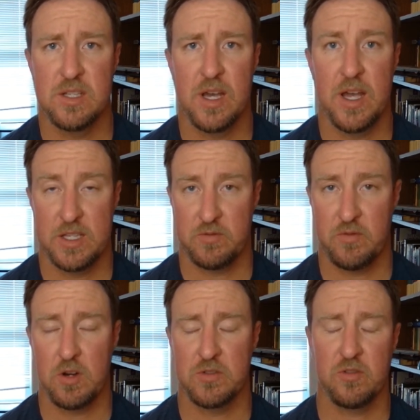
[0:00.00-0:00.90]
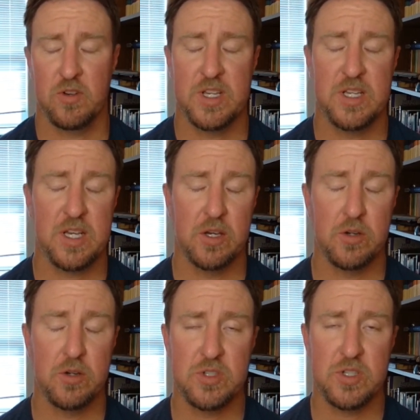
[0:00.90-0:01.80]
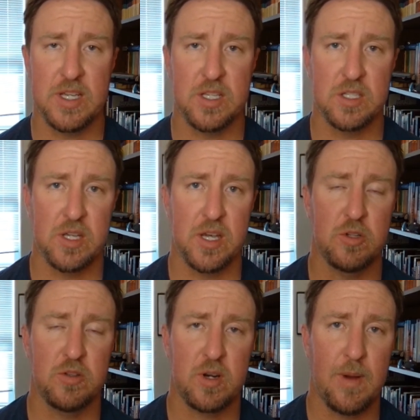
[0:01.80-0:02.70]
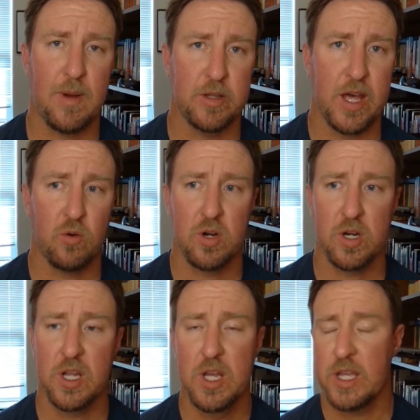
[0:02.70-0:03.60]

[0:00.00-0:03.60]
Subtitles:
as far as free goes, is blueletterbible.org.